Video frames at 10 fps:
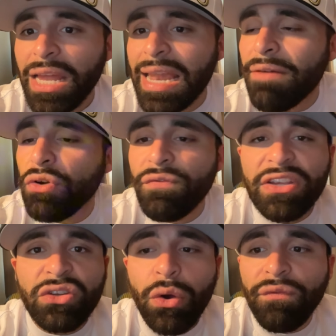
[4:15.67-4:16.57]
Now for
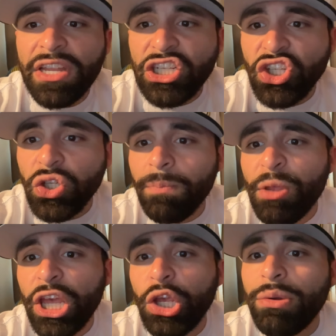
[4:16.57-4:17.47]
physical finisher,
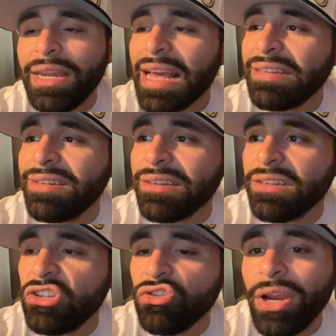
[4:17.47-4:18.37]
you need a
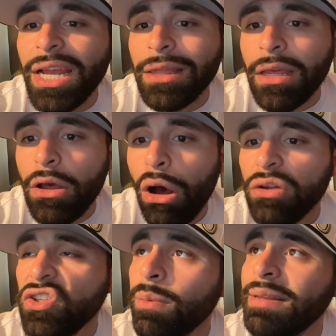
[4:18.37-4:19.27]
60 strength,
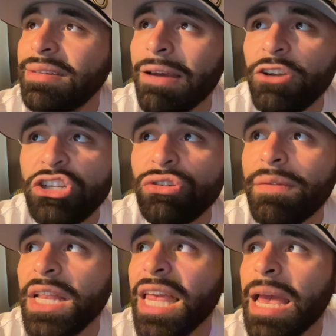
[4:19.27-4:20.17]
also a 70
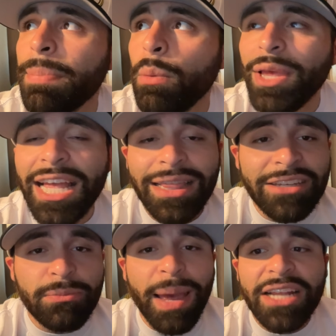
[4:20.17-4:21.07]
driving layup, and we get
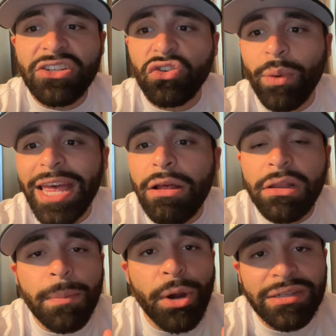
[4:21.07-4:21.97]
this badge as well on
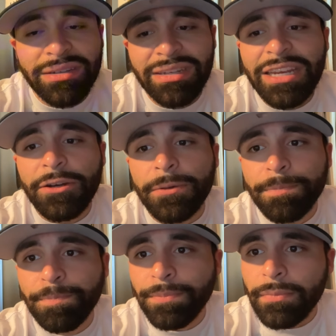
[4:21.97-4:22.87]
the bronze tier.
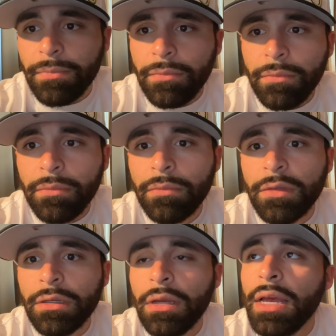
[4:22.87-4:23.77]

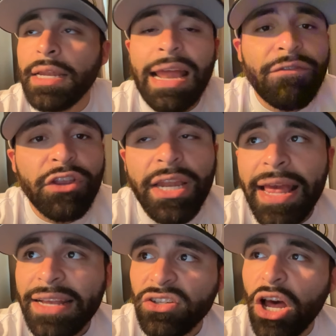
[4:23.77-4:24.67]
Now for the
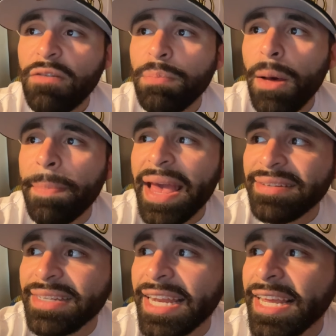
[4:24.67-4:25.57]
next off-ball
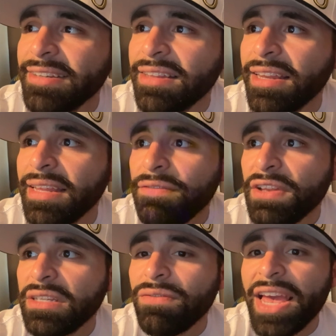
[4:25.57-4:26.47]
pass, getting into the
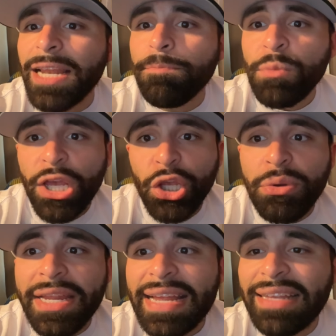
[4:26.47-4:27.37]
defensive end, you
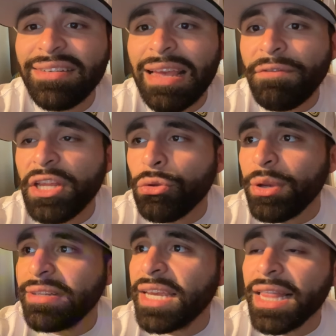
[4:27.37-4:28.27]
need a
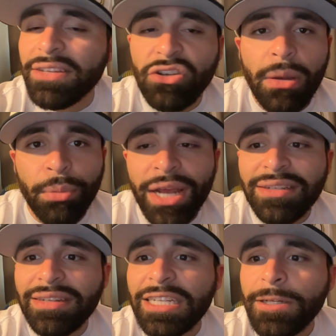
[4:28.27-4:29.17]
73 to get this on the
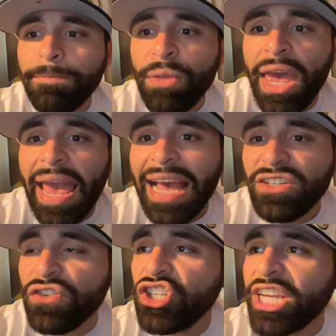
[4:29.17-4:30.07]
bronze tier. As
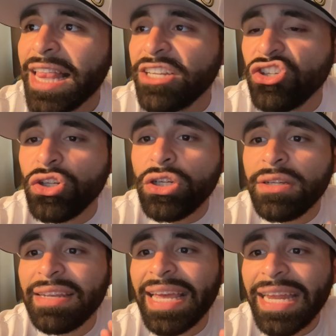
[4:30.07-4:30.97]
for challenger,
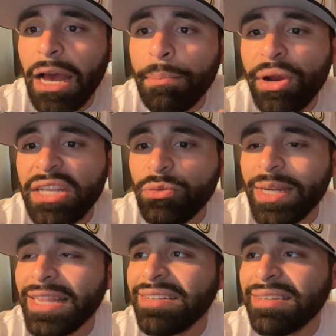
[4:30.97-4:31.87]
to get it on bronze, we
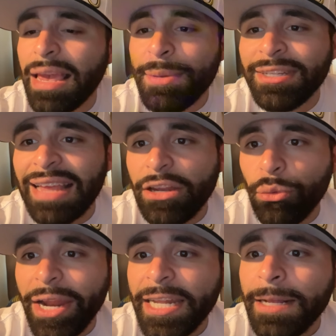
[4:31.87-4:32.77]
need the same exact
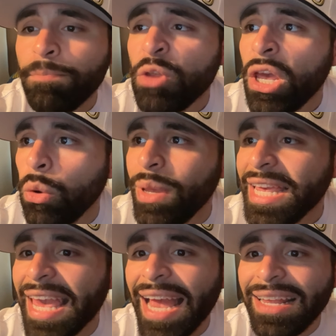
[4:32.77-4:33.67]
rating. We
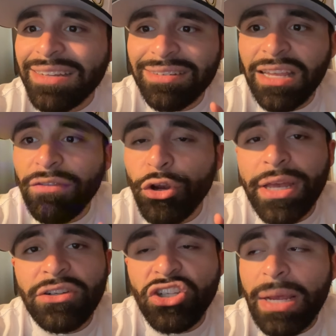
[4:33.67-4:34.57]
can get silver
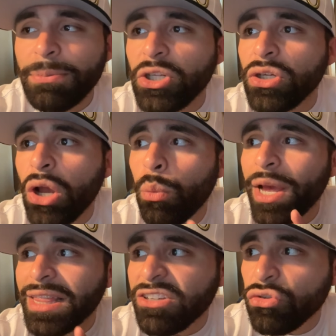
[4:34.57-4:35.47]
interceptor
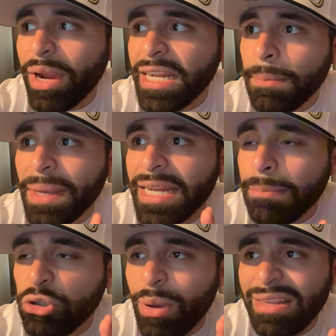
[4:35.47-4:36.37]
with this rating being
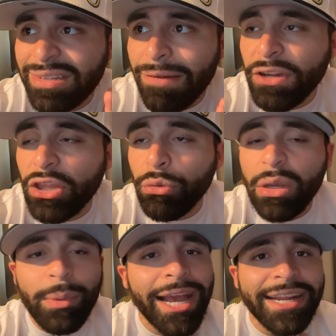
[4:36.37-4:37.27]
up to a 73.
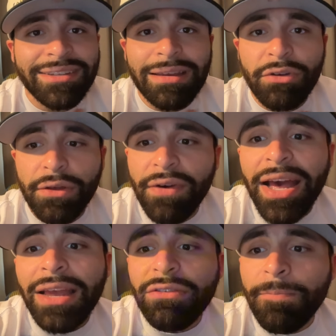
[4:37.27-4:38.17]
We got a
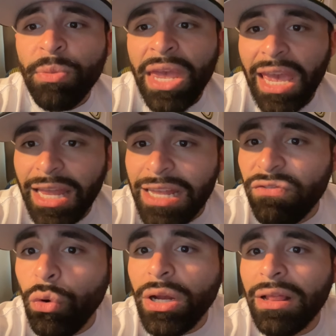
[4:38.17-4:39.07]
75. And then
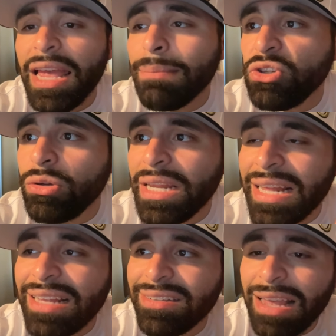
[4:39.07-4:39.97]
for clamps, you need
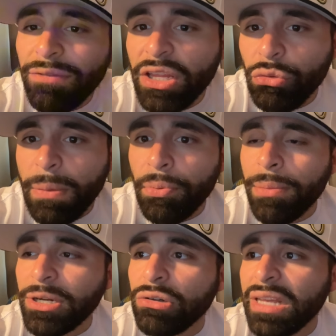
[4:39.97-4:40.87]
a 73
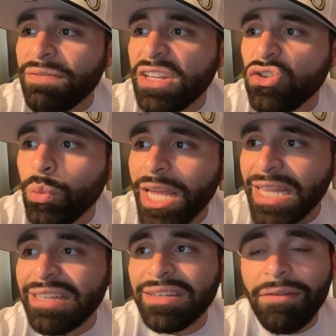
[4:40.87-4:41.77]
perimeter defense with
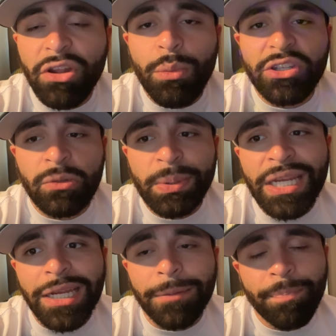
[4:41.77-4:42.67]
a 71
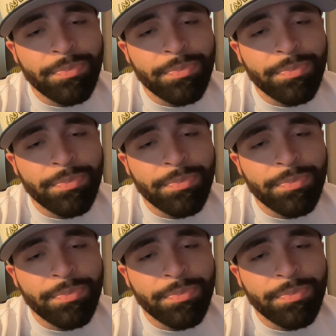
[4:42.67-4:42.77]
speed.